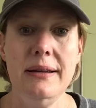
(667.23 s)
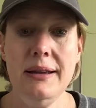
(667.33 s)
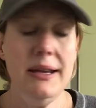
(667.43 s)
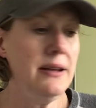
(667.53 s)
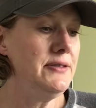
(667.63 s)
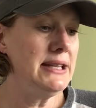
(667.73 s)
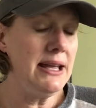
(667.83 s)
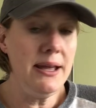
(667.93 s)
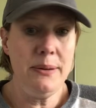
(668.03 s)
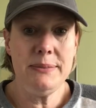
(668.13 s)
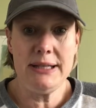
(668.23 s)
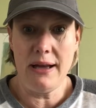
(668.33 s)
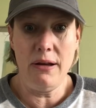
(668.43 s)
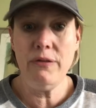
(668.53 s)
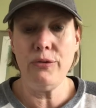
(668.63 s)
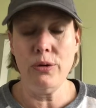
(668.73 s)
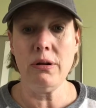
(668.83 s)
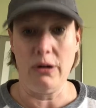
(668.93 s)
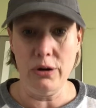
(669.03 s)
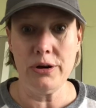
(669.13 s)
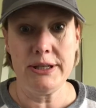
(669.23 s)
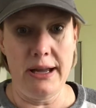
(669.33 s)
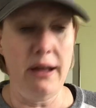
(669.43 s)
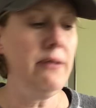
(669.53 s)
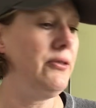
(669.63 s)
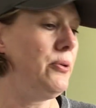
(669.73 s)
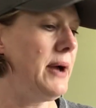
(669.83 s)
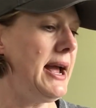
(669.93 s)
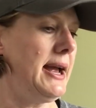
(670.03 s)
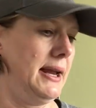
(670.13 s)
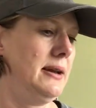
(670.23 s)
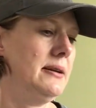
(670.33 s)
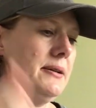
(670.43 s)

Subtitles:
and gives himself or herself away.